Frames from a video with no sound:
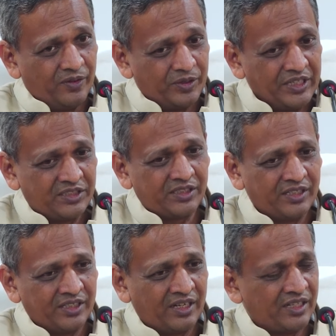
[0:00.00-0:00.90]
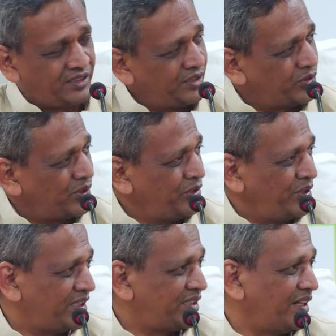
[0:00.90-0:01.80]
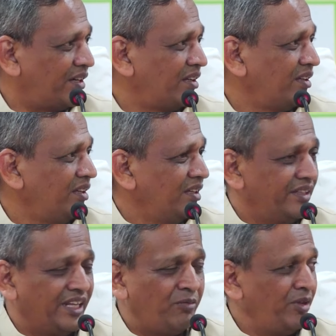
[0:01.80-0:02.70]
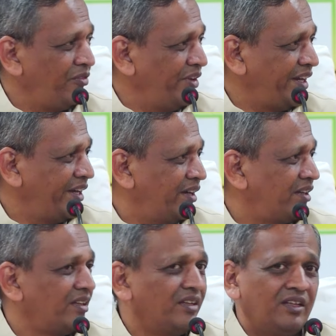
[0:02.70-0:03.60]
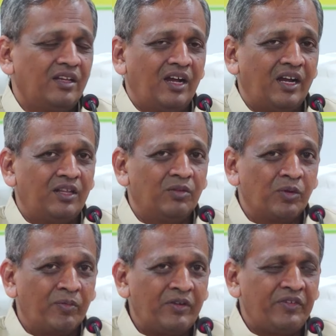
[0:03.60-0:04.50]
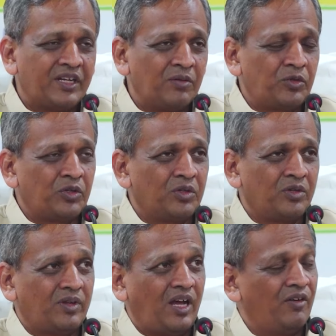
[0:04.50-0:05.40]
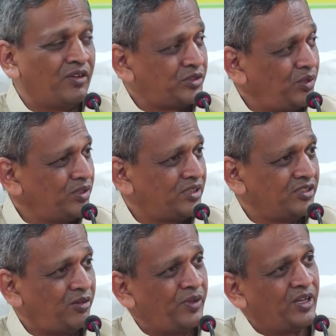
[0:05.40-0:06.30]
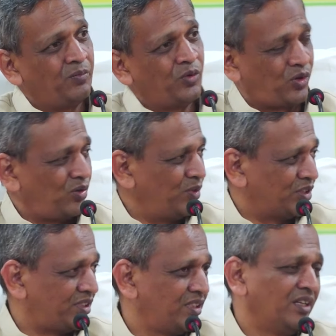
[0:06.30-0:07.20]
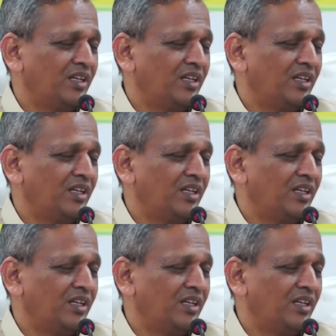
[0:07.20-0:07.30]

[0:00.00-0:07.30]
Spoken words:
each region has its own unique set. There'll be a variant. And the moment we come to know, our solutions will become more robust.